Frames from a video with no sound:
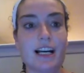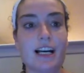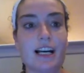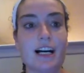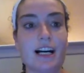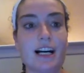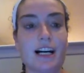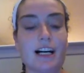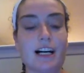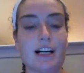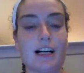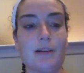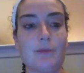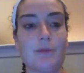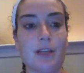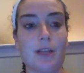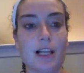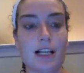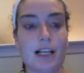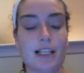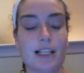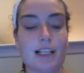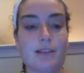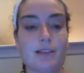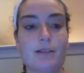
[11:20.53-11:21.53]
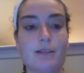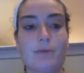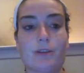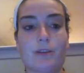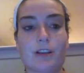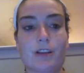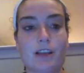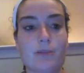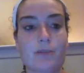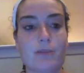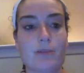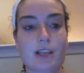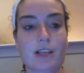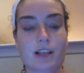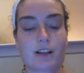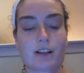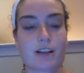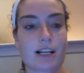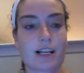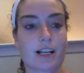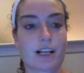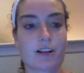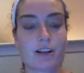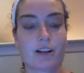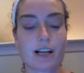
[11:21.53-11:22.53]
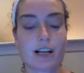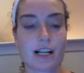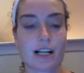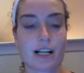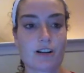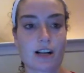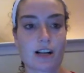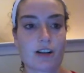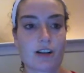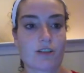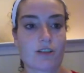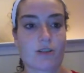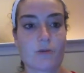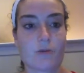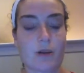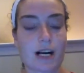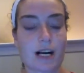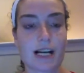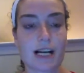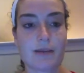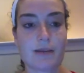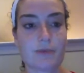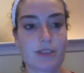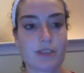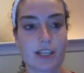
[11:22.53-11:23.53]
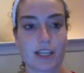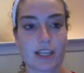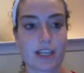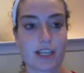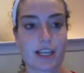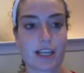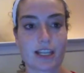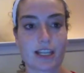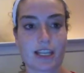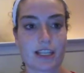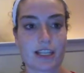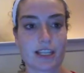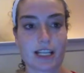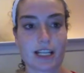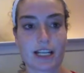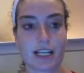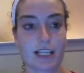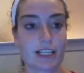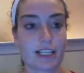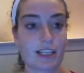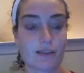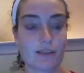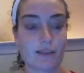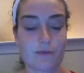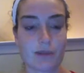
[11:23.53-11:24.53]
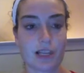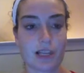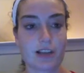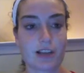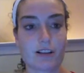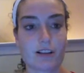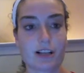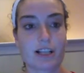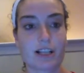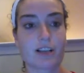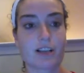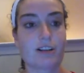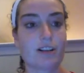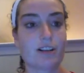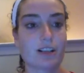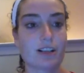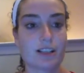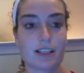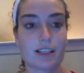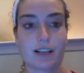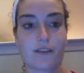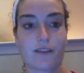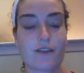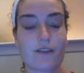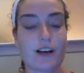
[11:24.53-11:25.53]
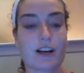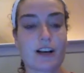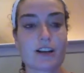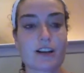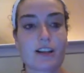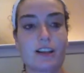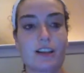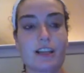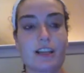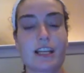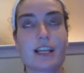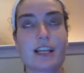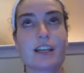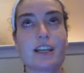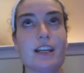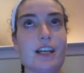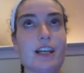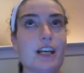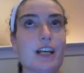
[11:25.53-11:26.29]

A lot of times people give me their credit card. I don't know why, but they think that they need to give me their credit card instead of following the link.